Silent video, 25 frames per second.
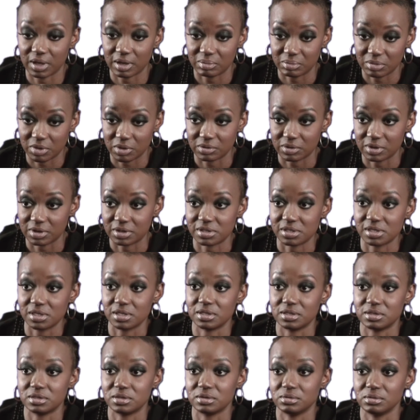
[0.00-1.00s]

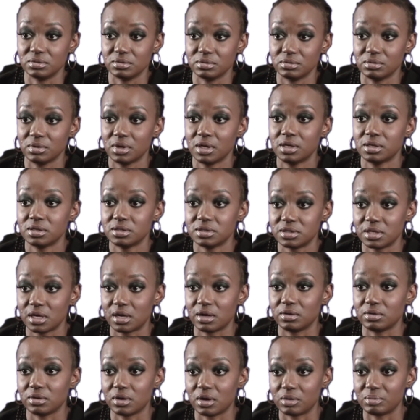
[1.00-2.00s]
immunity to
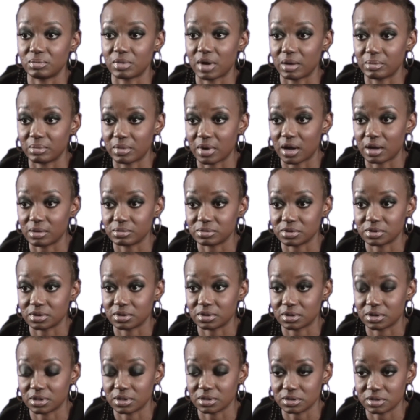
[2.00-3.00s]
tell on my
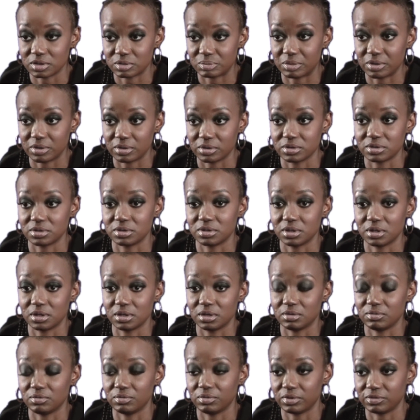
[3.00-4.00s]
mom's
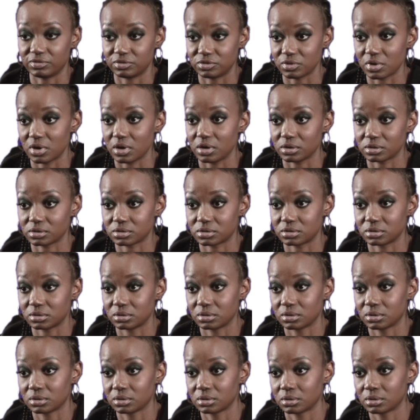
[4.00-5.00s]
conspiracy with
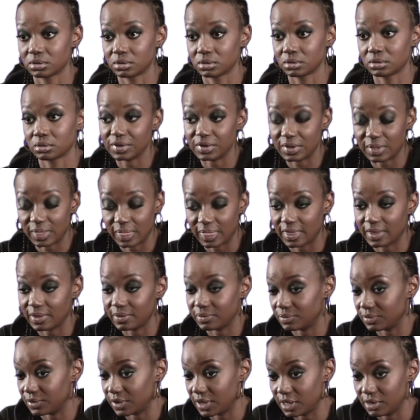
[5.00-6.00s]
drugs.
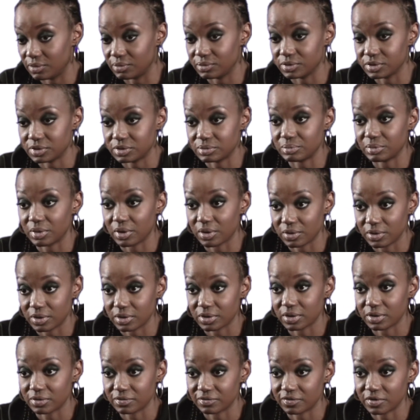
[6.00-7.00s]
He was
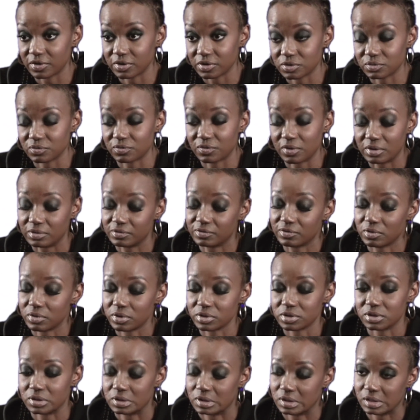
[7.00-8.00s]
murdered,
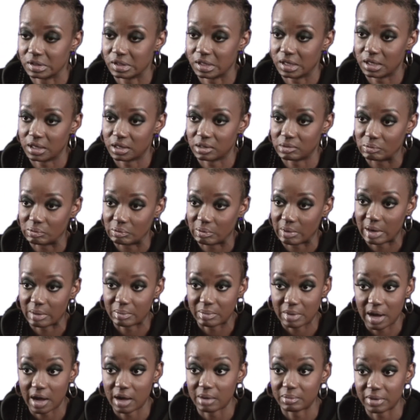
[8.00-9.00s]
unfortunately, and
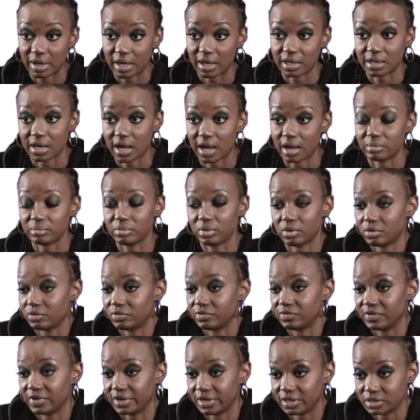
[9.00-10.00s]
my mom and I
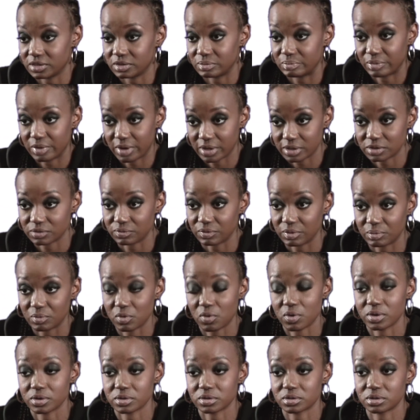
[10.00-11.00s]
both expressed
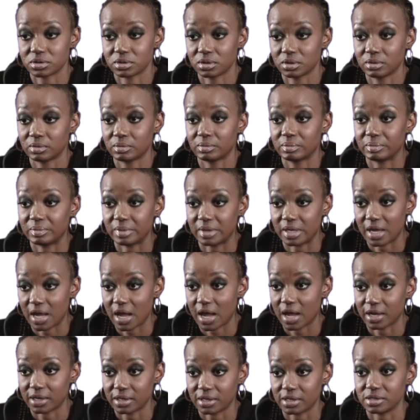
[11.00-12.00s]
remorse
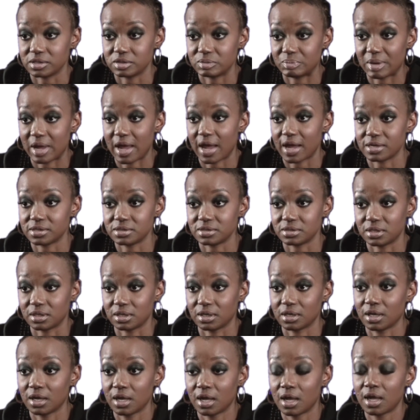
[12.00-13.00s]
behind his
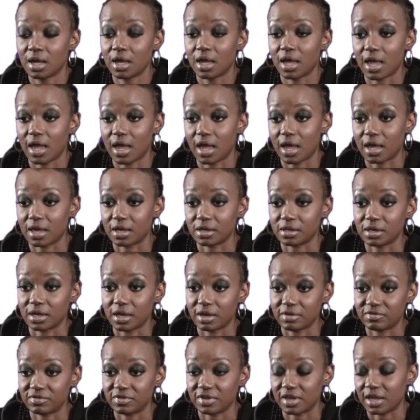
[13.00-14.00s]
passing.
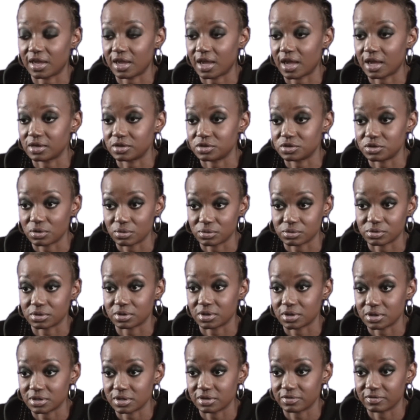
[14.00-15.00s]
And if they had
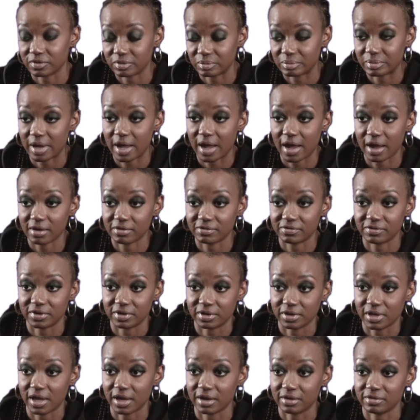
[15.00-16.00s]
chosen a different path
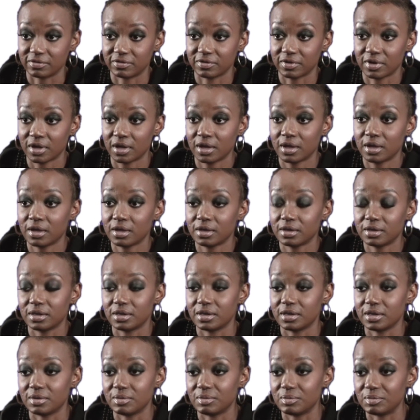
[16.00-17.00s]
in life,
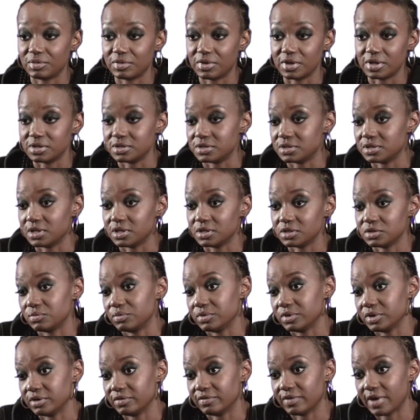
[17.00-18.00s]
these
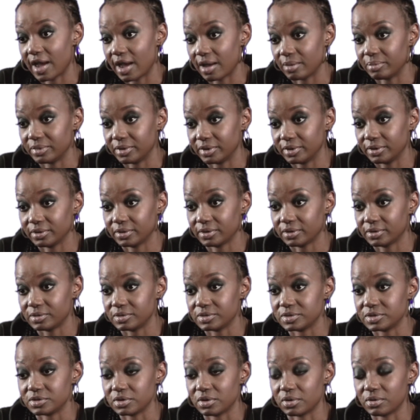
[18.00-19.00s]
things wouldn't have happened.
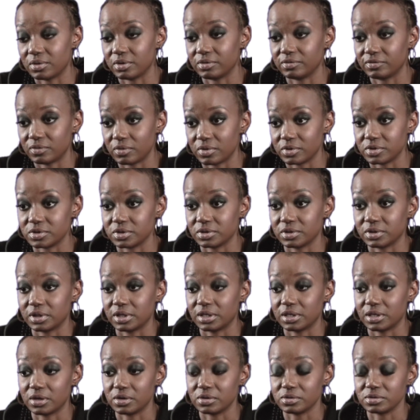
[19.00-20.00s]
So
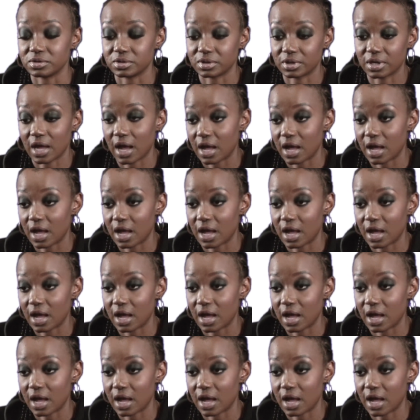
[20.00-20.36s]
unfortunately, there's